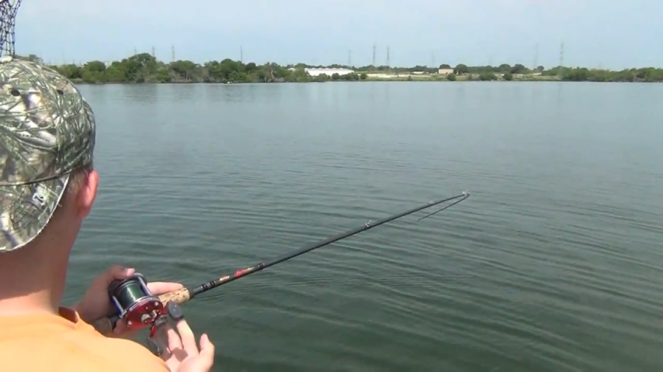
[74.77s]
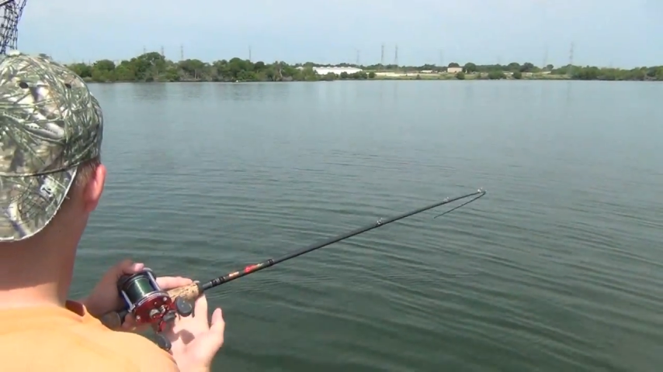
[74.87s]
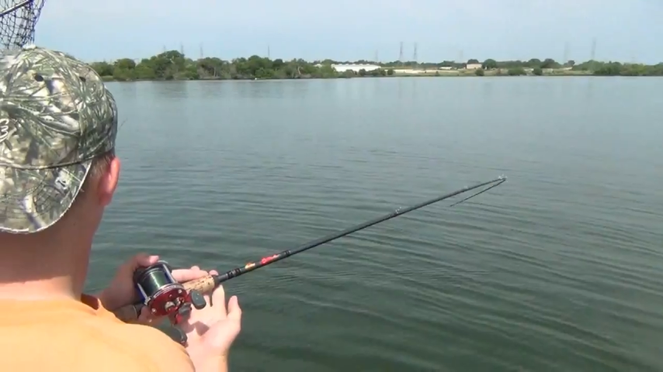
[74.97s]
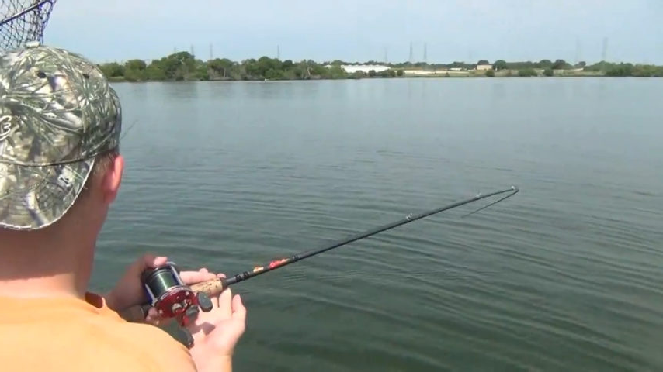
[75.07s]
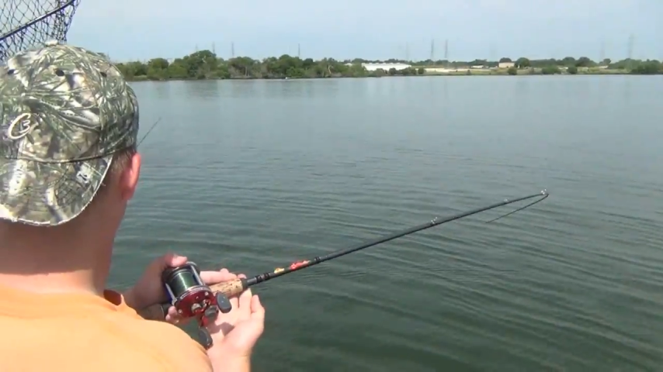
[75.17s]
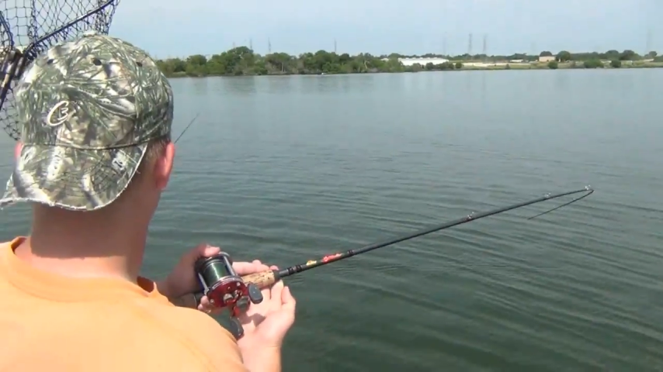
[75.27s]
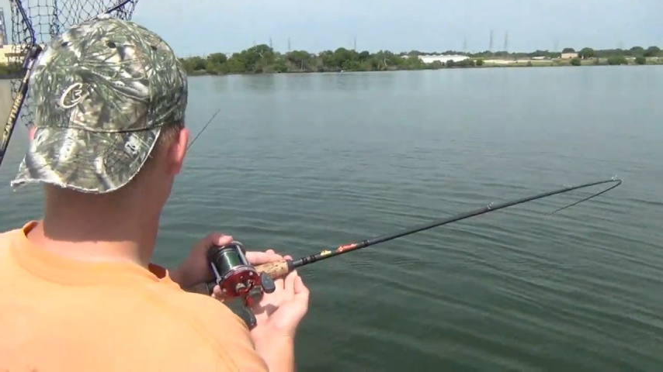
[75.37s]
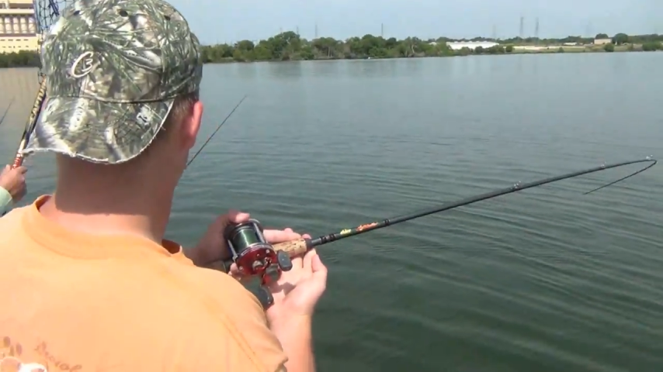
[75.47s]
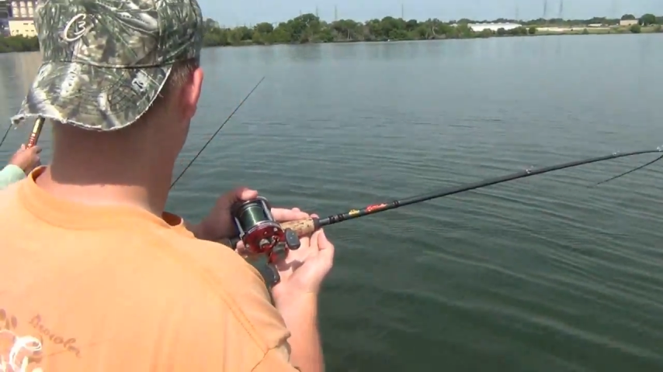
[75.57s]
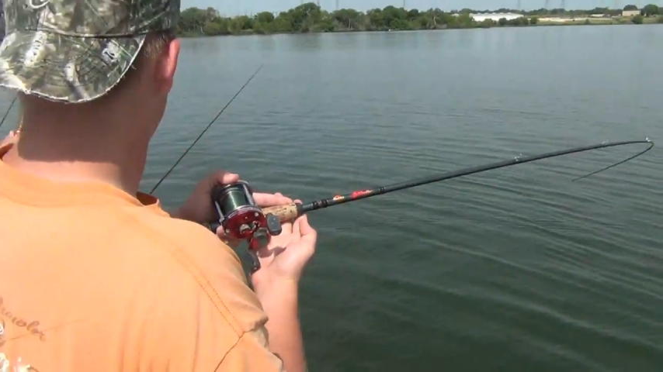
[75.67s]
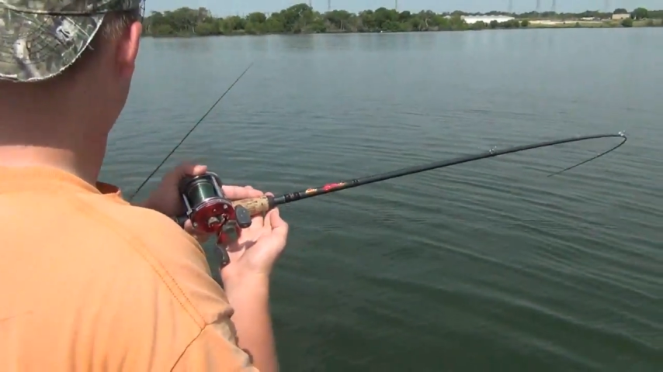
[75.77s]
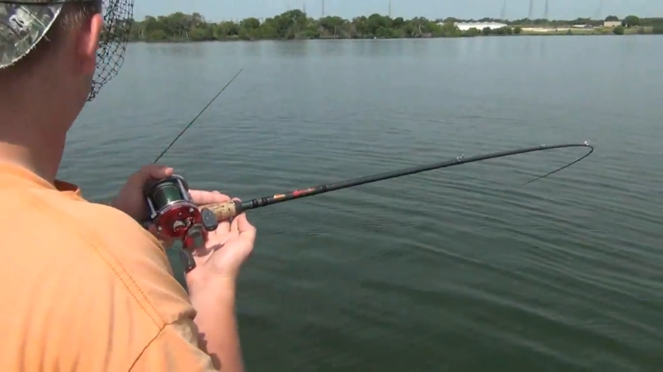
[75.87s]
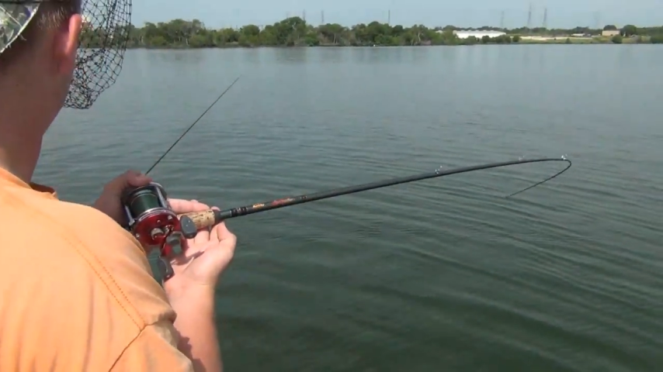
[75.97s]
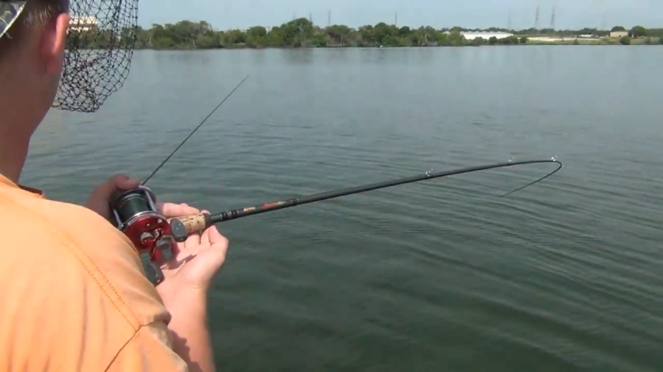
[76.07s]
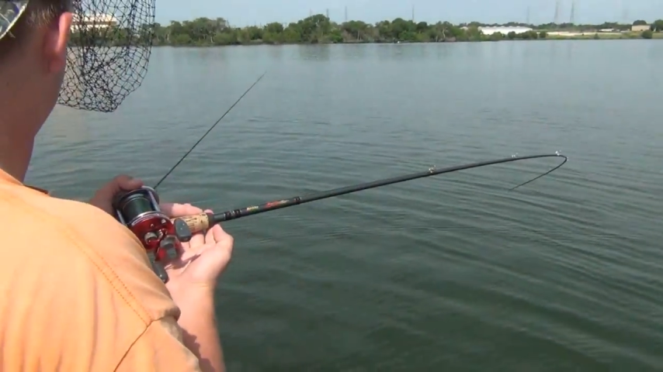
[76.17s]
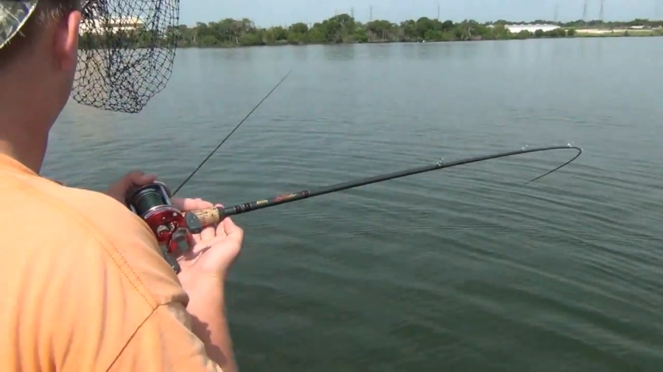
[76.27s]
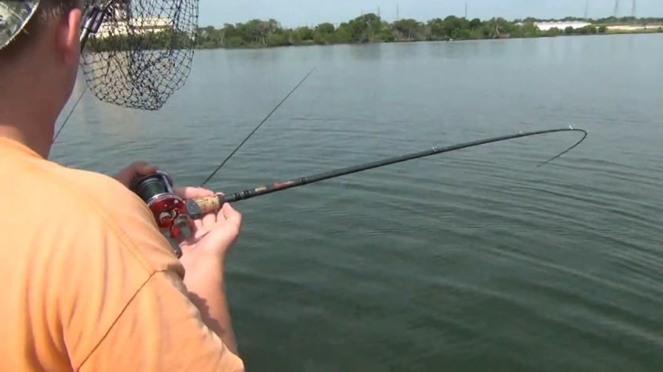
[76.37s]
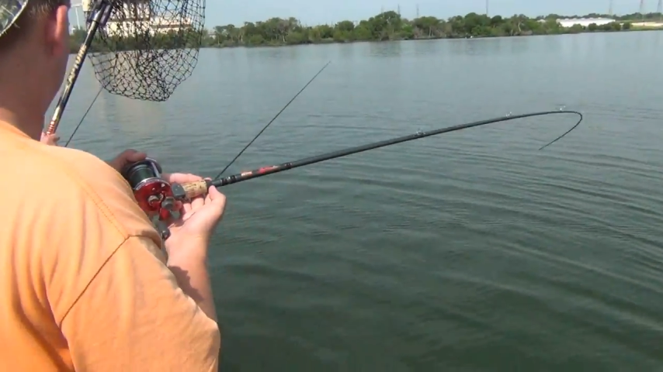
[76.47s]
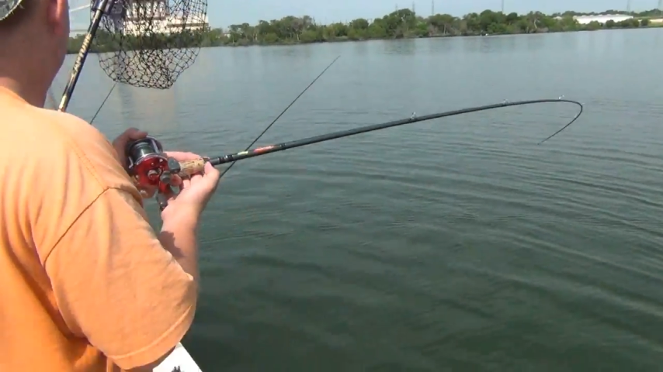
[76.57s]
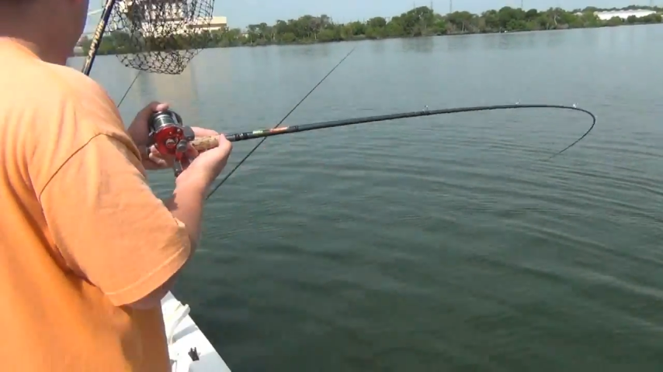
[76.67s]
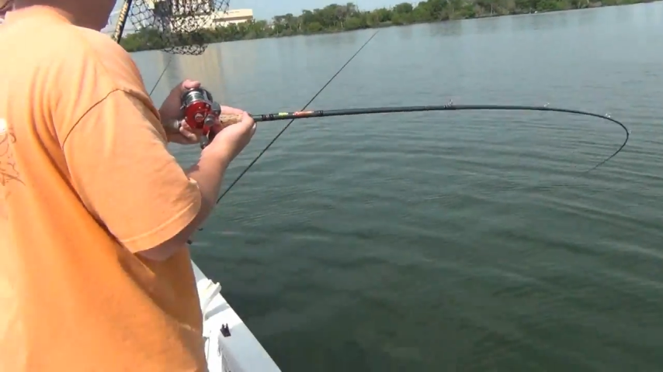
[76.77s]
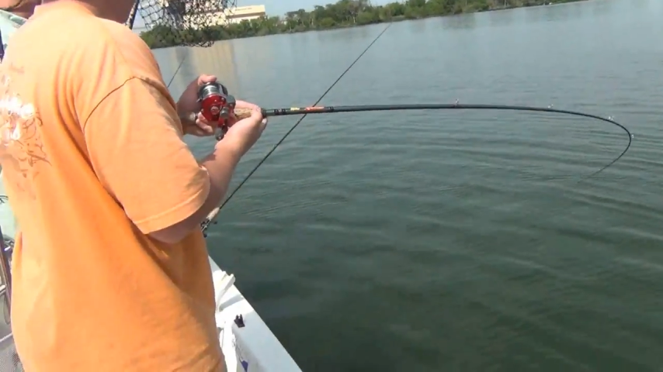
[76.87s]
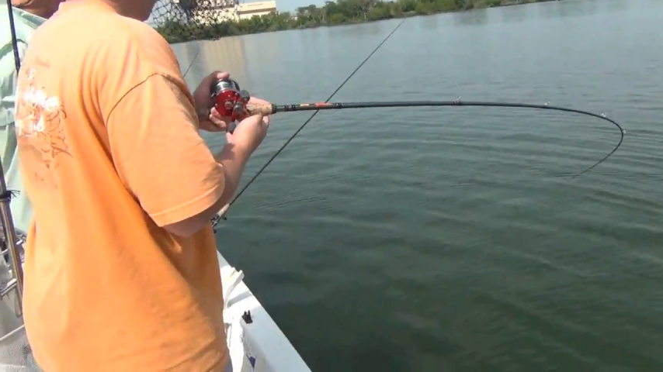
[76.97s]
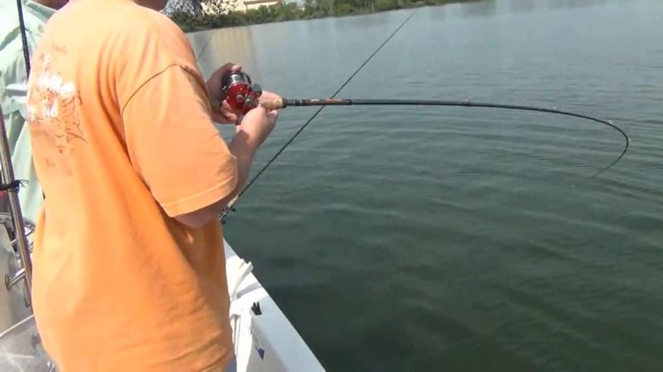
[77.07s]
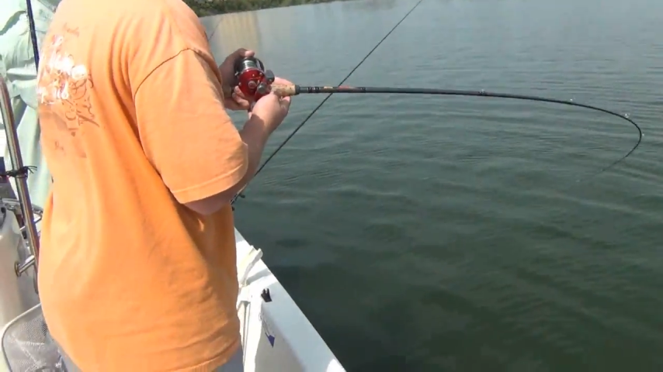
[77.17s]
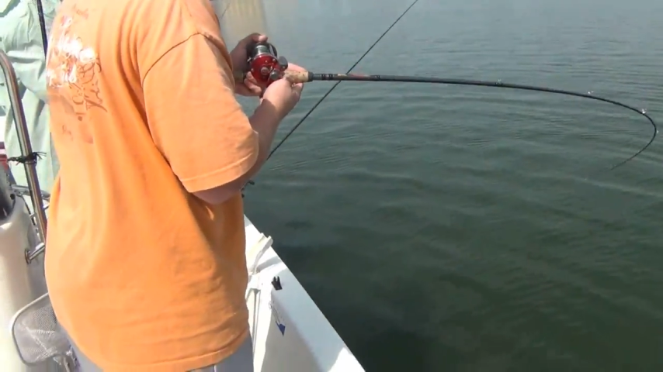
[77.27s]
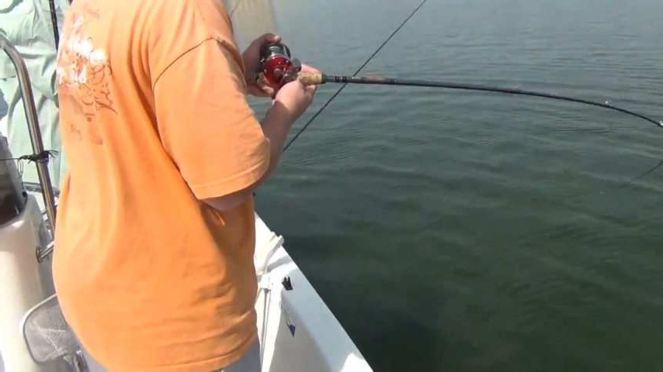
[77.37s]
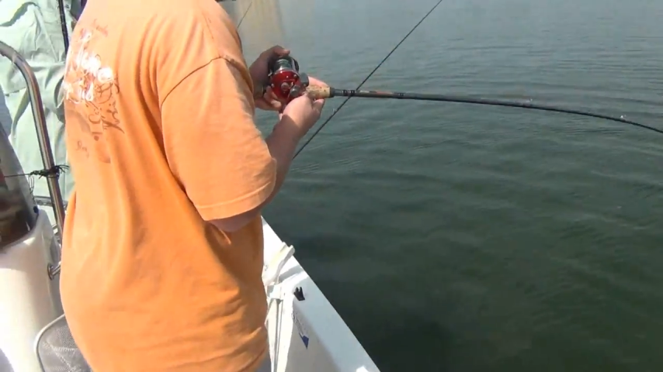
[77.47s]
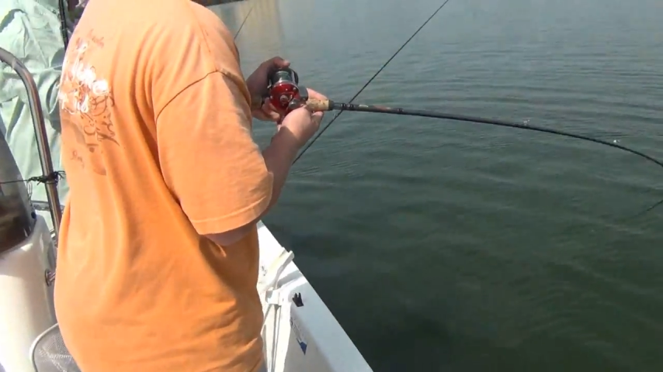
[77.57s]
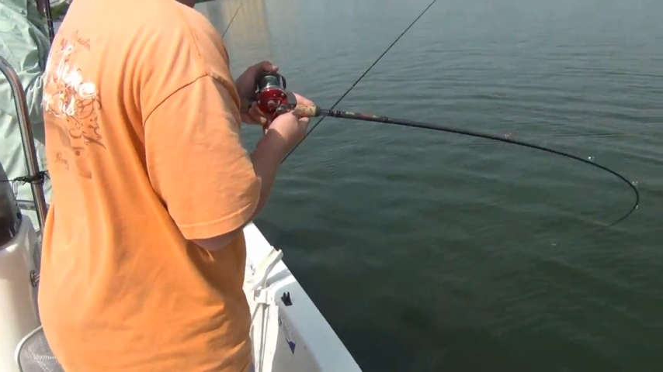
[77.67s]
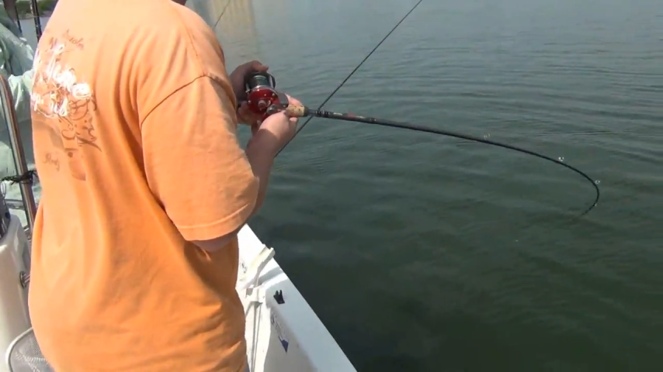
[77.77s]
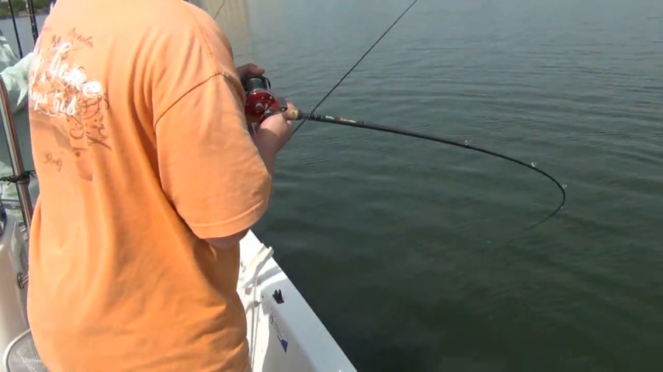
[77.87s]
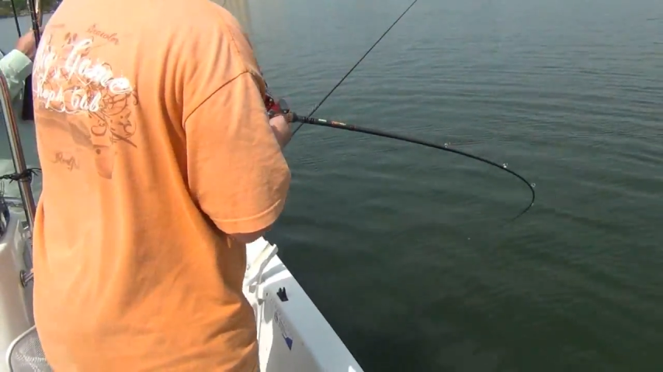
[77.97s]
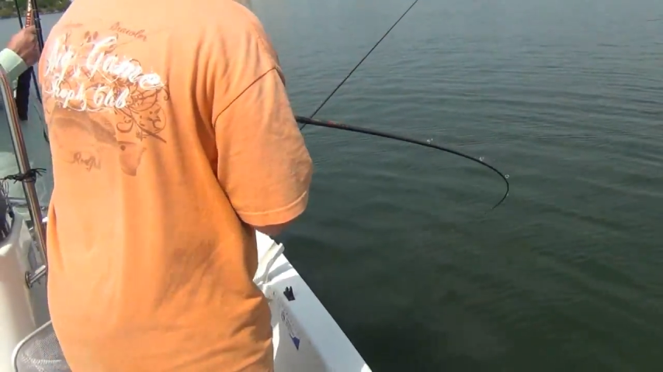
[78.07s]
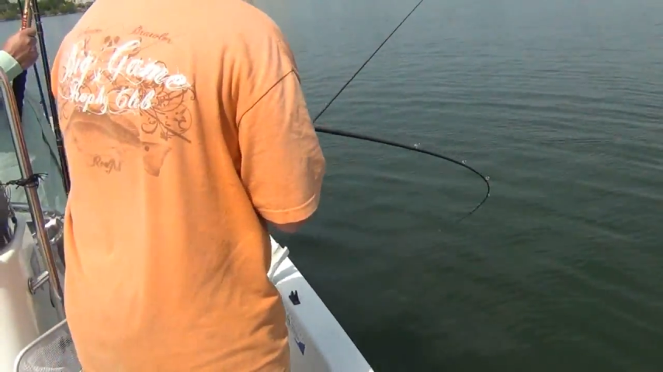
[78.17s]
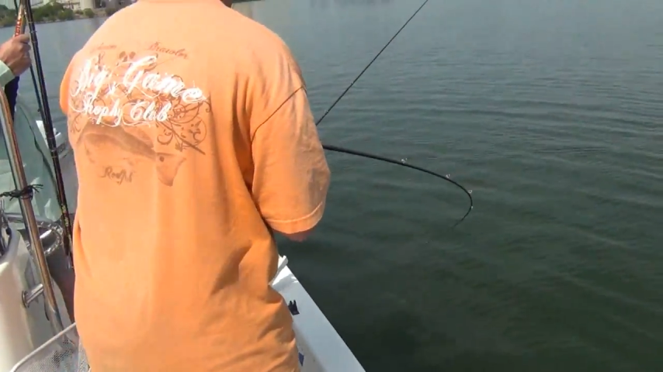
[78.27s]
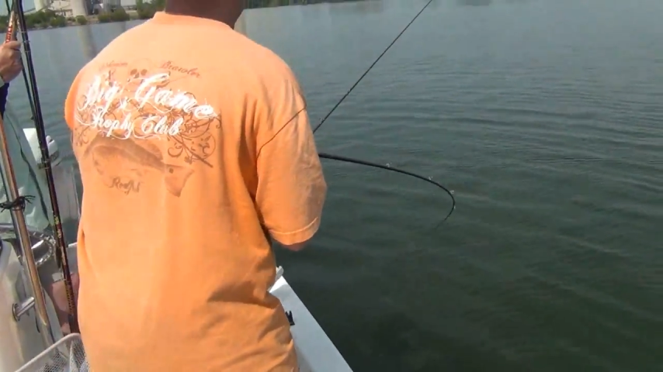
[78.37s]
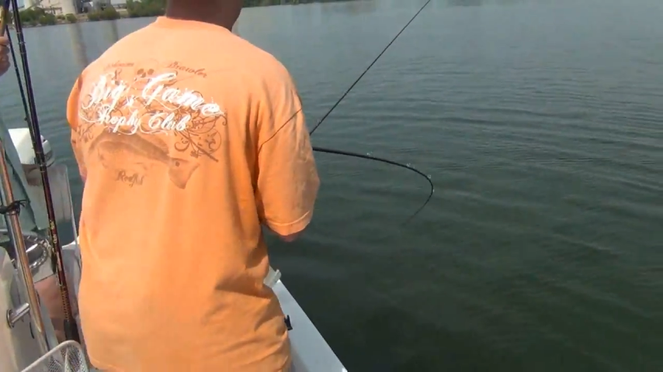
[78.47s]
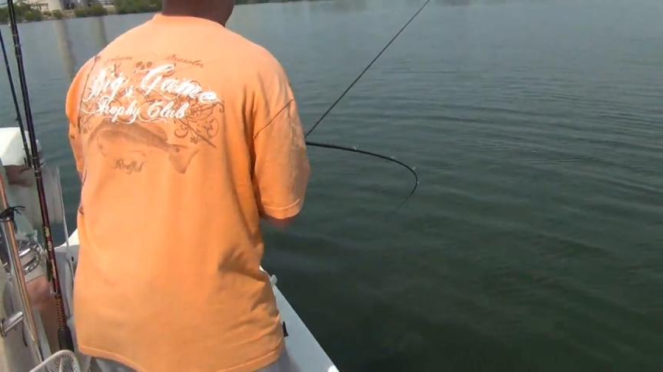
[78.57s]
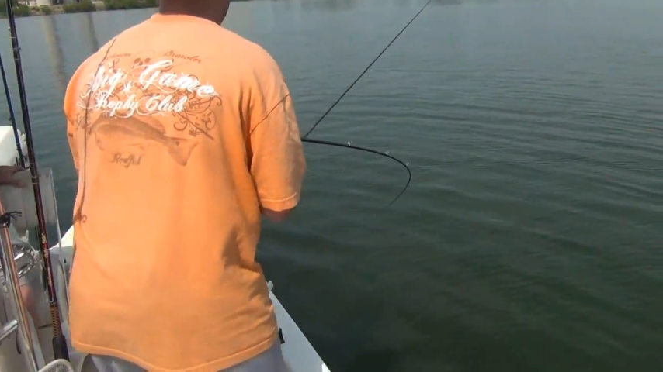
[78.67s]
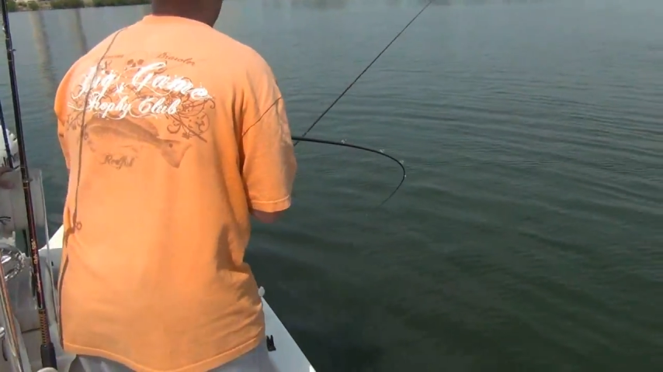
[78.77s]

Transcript: [unreadable: no face in view]